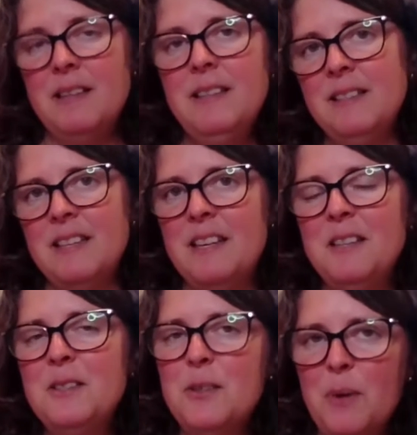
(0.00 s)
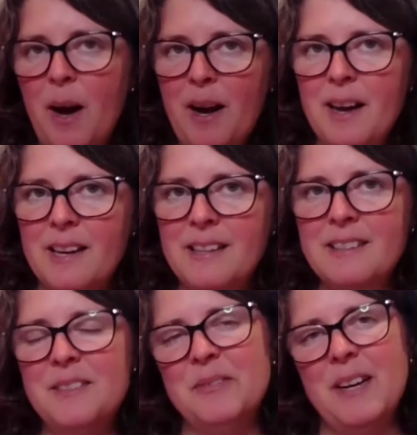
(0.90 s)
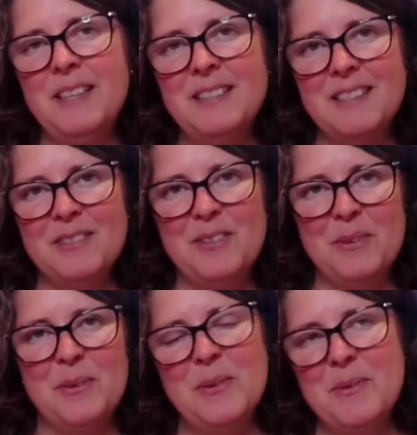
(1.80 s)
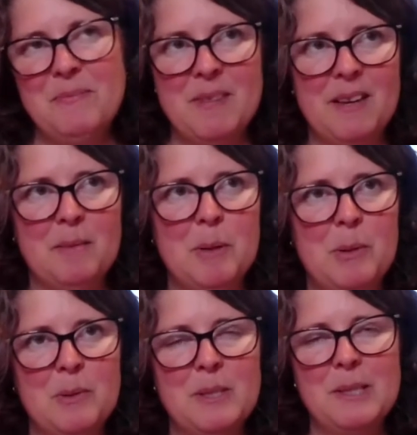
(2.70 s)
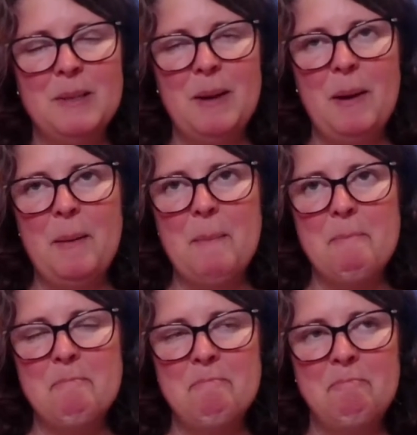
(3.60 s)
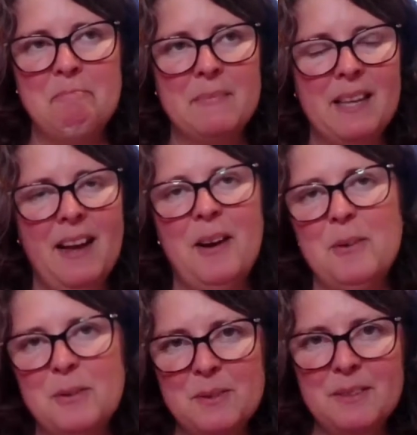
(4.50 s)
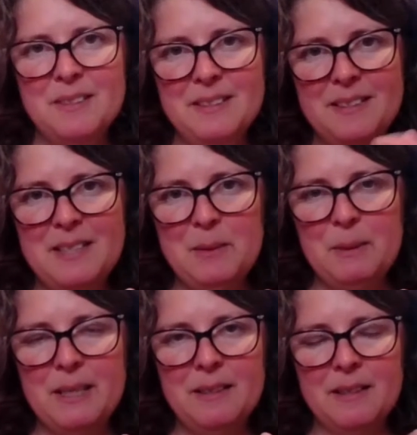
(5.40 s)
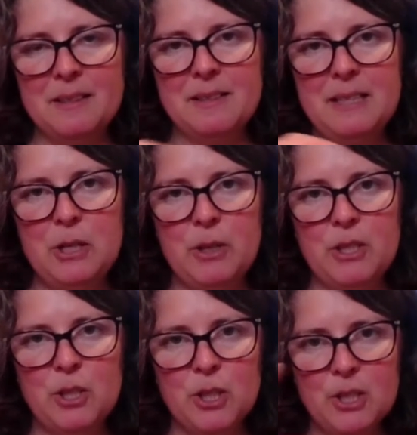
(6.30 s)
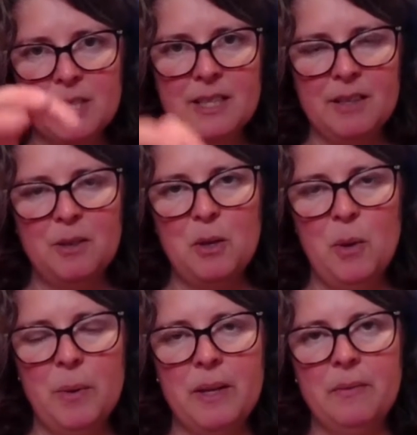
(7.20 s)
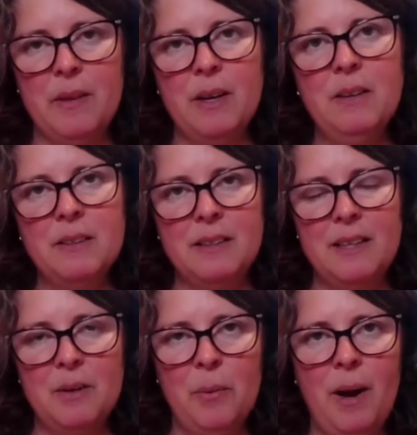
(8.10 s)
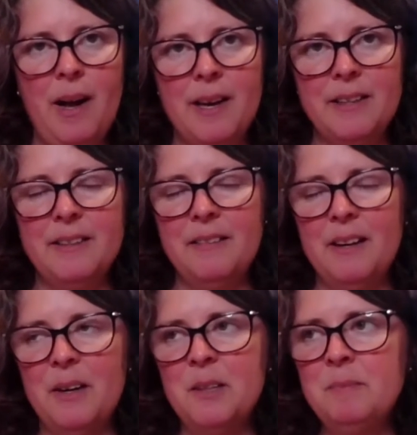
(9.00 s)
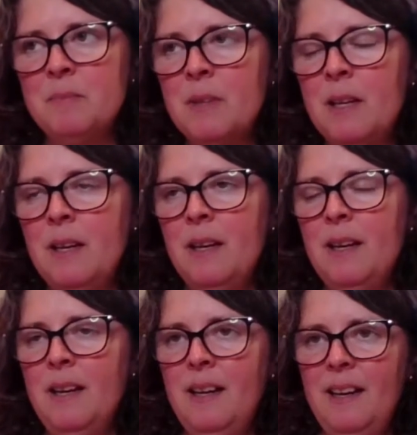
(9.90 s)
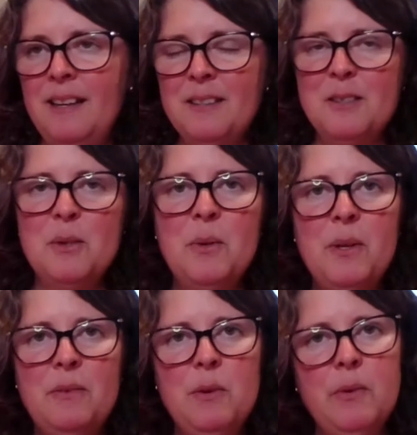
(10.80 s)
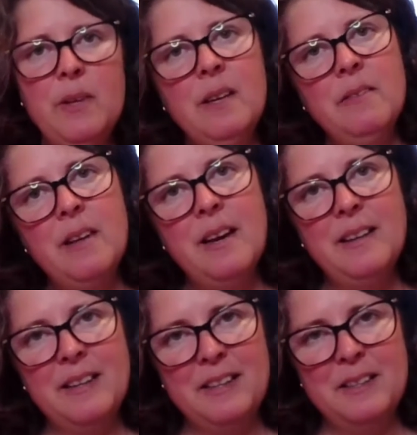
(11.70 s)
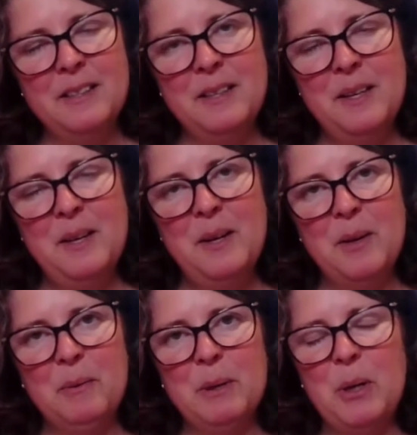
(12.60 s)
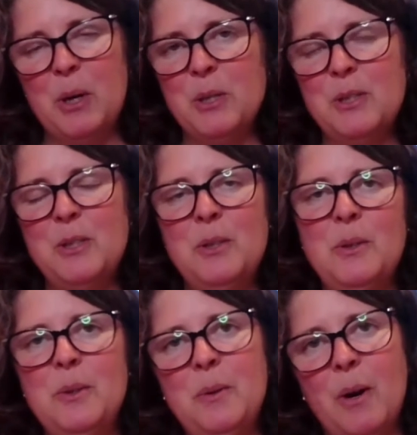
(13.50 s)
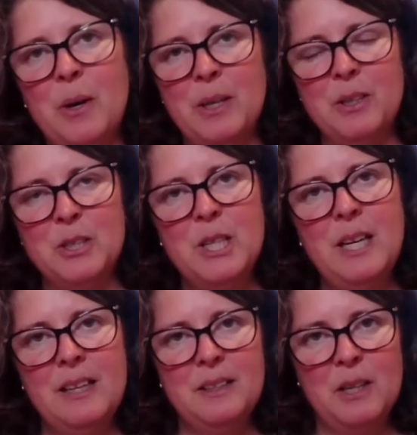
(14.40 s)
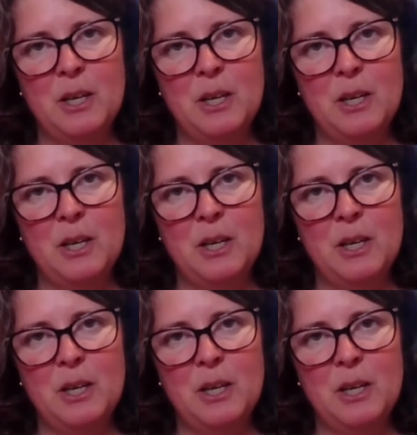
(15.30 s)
easy to hide, right? If you think about how seaweed, the sea creatures, they all go in there and they go hide in there. And so if you think of that in regards to our inner child